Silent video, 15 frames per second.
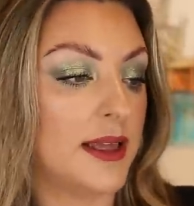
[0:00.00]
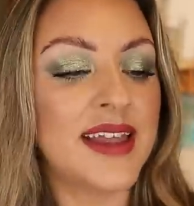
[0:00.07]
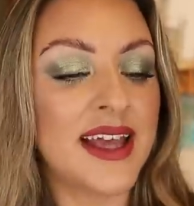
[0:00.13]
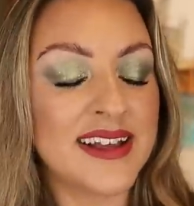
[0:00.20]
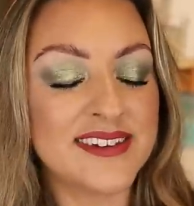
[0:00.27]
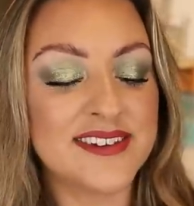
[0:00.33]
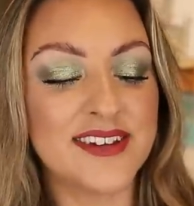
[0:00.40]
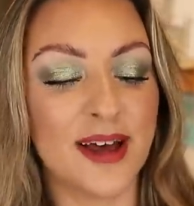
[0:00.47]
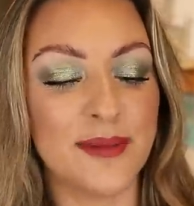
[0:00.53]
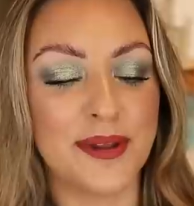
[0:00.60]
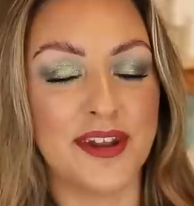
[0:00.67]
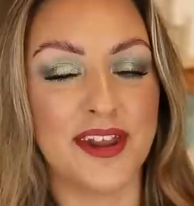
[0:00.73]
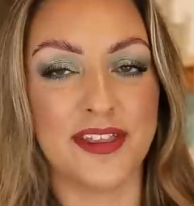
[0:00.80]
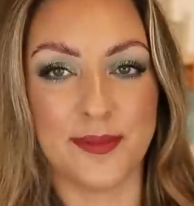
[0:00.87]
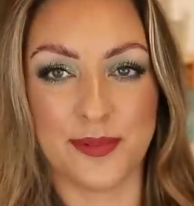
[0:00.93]
Next up,
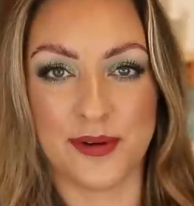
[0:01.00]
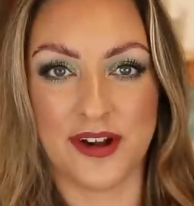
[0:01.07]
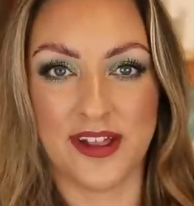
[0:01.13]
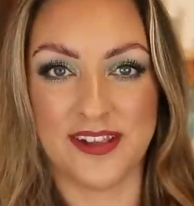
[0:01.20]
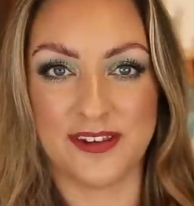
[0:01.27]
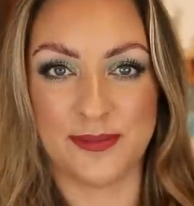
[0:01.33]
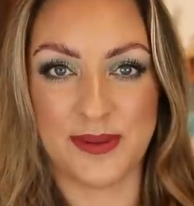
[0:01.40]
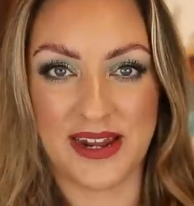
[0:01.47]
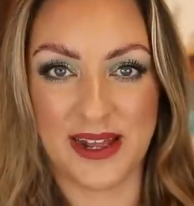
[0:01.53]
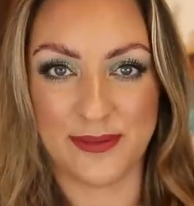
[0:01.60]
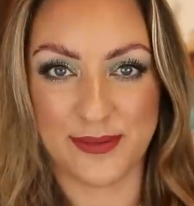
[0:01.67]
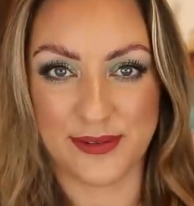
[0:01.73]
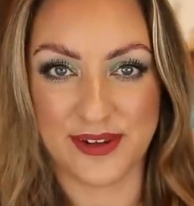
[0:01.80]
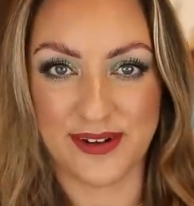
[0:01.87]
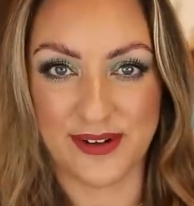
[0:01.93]
another product that's been out
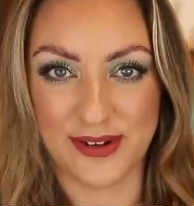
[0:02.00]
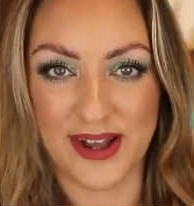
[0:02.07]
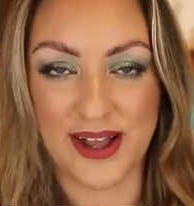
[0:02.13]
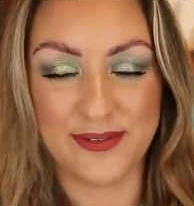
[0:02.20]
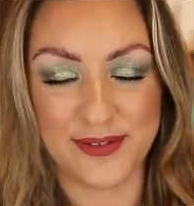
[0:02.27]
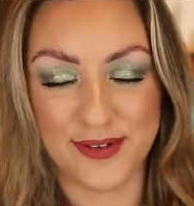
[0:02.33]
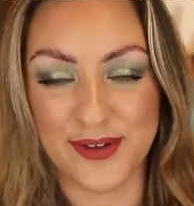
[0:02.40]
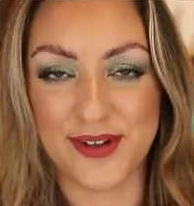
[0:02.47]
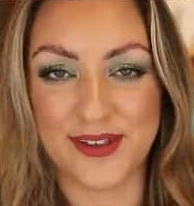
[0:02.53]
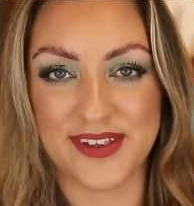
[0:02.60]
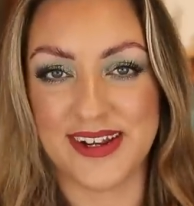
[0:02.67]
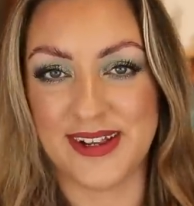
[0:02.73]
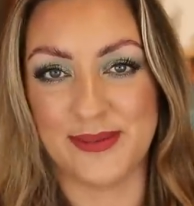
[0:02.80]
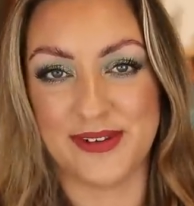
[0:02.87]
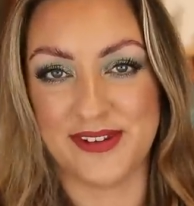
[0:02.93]
for so long, I forgot
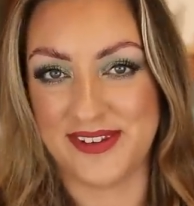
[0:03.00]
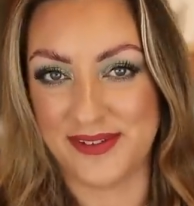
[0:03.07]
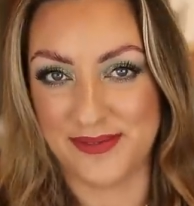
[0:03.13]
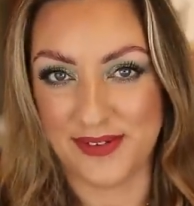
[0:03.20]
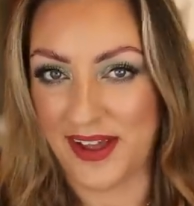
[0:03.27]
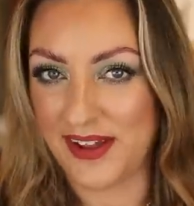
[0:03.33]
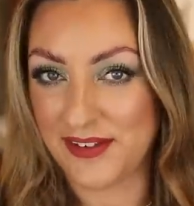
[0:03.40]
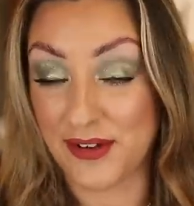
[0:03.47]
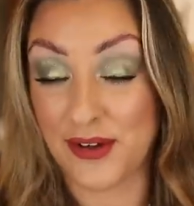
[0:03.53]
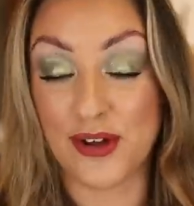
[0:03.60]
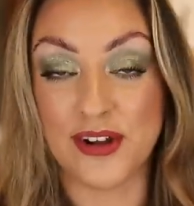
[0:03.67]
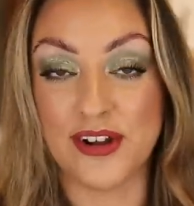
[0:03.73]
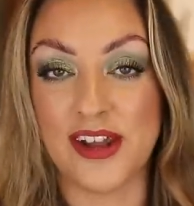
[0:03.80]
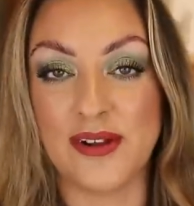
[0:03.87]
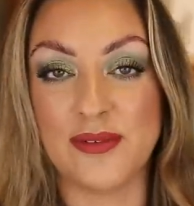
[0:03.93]
that it was in fact a
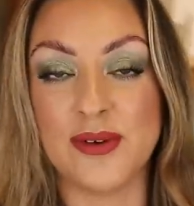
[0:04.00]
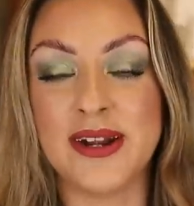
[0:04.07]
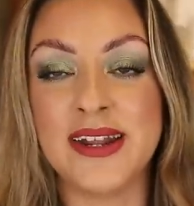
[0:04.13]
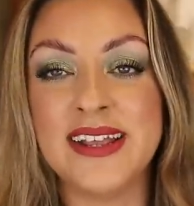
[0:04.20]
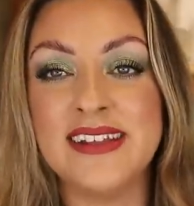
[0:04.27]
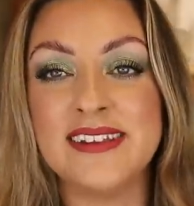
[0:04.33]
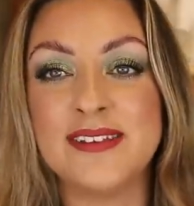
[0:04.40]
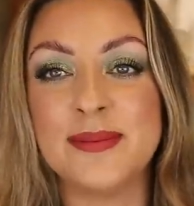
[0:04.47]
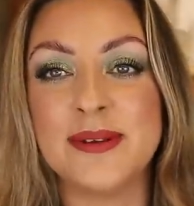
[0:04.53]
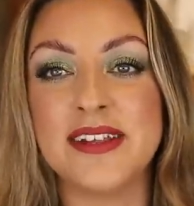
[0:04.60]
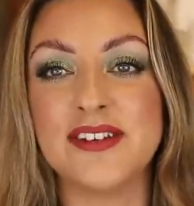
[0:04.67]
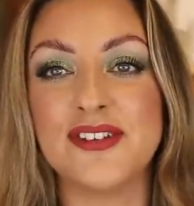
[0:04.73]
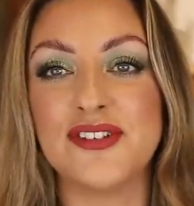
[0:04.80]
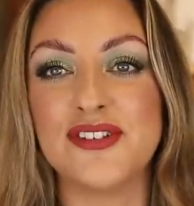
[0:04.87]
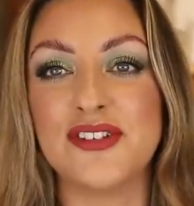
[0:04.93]
holiday release, but
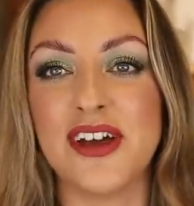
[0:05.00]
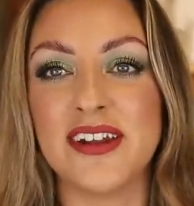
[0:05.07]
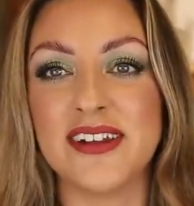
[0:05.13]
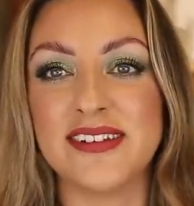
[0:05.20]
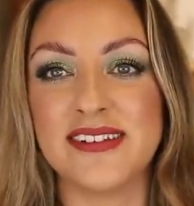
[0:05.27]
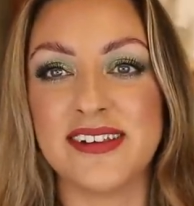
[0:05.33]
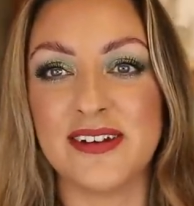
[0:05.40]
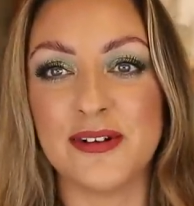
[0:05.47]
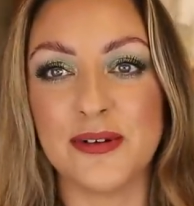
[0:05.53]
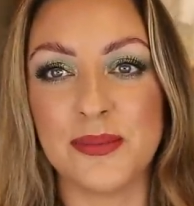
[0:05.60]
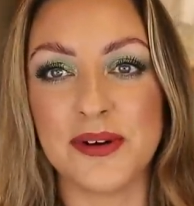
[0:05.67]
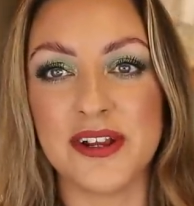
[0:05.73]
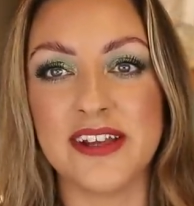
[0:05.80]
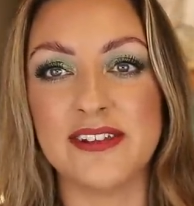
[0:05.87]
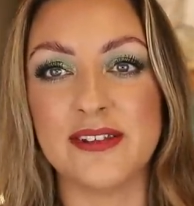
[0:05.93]
it's Charlotte
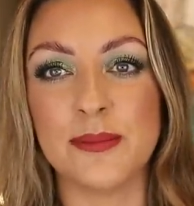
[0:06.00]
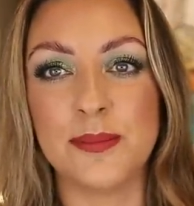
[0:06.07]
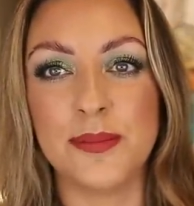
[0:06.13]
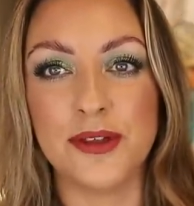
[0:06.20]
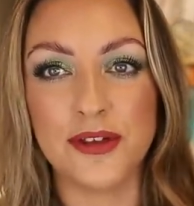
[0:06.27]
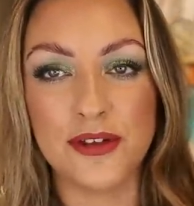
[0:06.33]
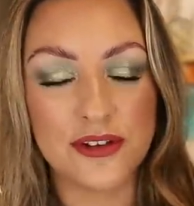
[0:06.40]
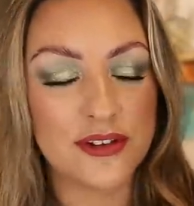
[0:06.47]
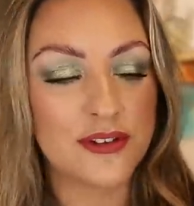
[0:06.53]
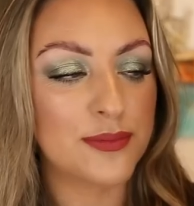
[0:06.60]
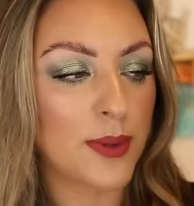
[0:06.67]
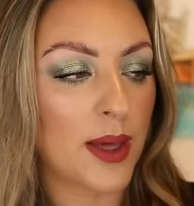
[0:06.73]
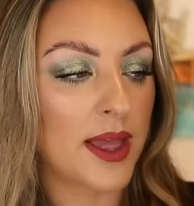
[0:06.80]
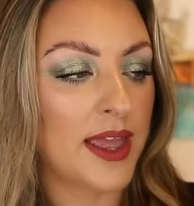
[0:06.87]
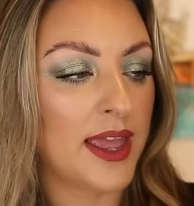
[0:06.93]
Tilbury's
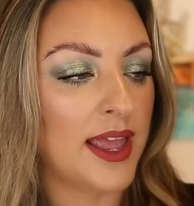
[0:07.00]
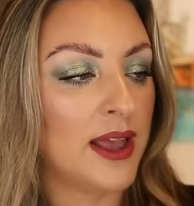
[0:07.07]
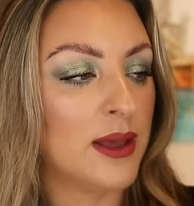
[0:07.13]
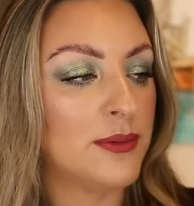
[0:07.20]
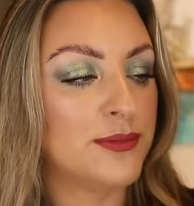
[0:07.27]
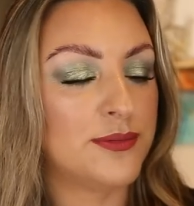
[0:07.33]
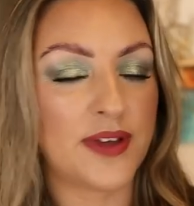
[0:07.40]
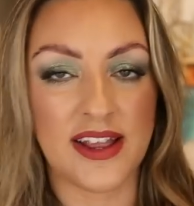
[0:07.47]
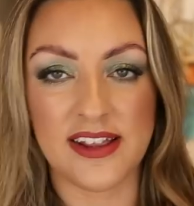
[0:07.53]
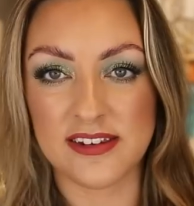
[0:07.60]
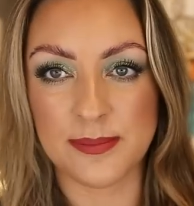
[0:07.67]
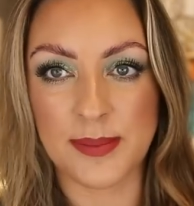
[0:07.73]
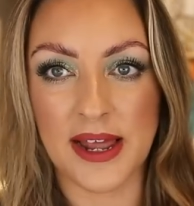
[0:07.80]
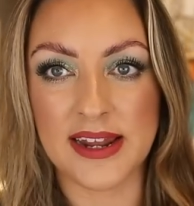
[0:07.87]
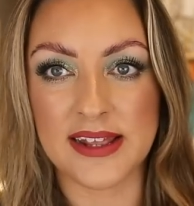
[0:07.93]
Beautifying
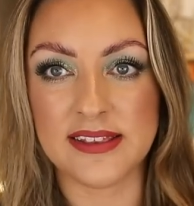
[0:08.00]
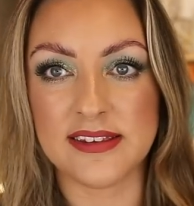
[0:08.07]
Face Palette.